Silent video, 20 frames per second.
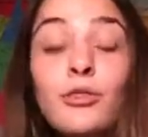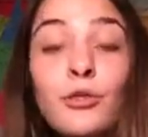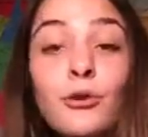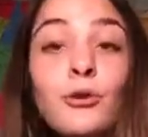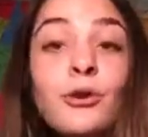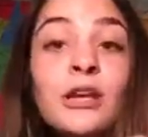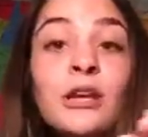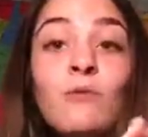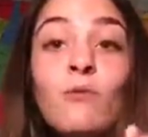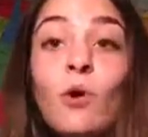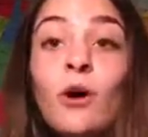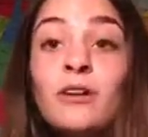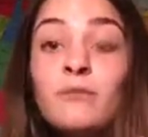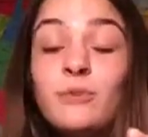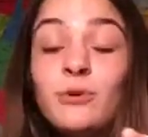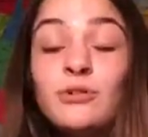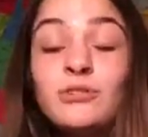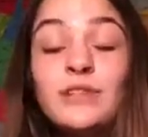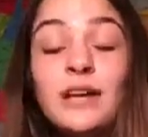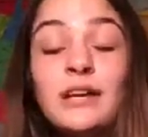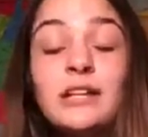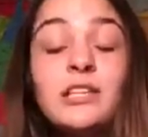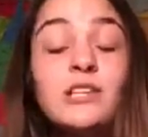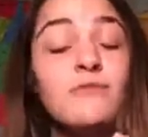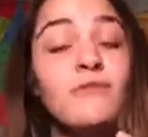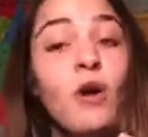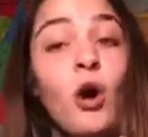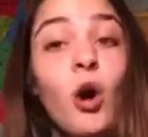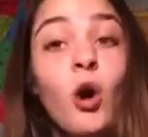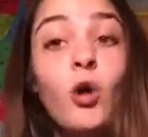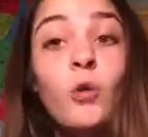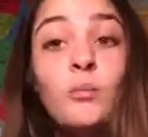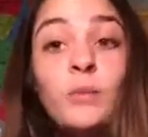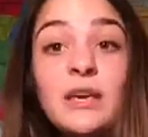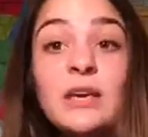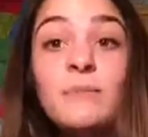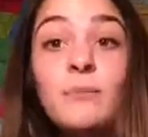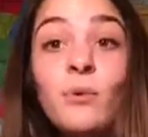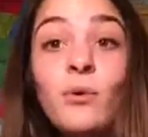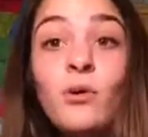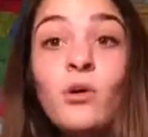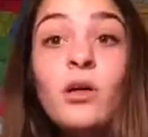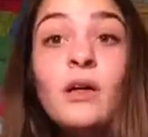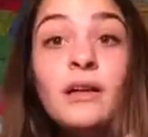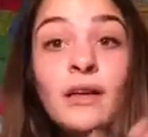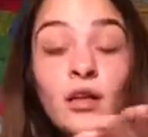31% of all people